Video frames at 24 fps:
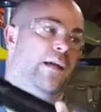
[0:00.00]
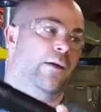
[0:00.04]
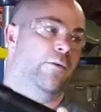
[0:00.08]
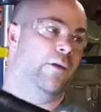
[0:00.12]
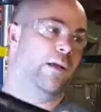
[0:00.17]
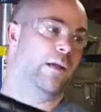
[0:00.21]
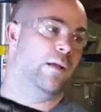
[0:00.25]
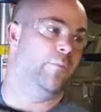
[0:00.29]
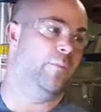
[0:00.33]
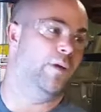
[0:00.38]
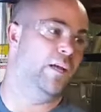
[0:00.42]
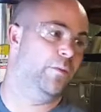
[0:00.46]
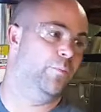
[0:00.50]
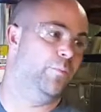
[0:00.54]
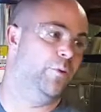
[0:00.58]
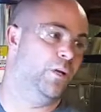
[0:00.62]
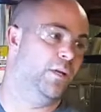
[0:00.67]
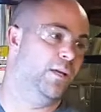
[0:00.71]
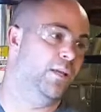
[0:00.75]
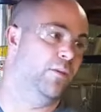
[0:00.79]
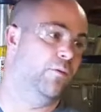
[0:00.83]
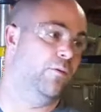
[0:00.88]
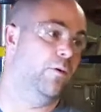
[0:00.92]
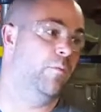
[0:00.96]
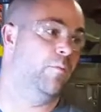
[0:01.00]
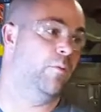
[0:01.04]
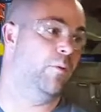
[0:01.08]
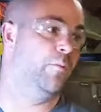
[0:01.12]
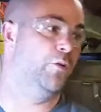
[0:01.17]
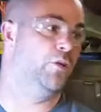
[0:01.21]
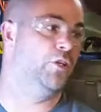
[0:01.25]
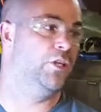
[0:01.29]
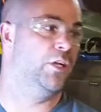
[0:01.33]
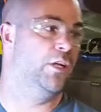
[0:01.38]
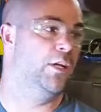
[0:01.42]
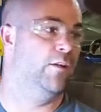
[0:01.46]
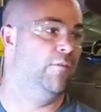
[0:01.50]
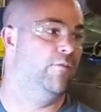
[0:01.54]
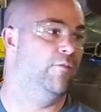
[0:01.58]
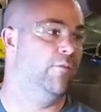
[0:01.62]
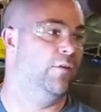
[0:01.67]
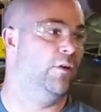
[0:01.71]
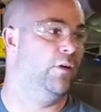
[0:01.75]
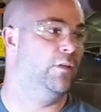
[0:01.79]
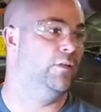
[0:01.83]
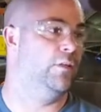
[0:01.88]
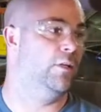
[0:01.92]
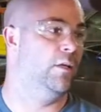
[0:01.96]
I recommend putting in the rubber bushing in
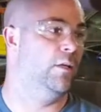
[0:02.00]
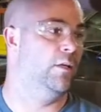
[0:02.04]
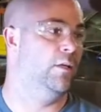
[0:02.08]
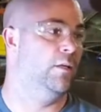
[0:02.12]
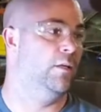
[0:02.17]
first.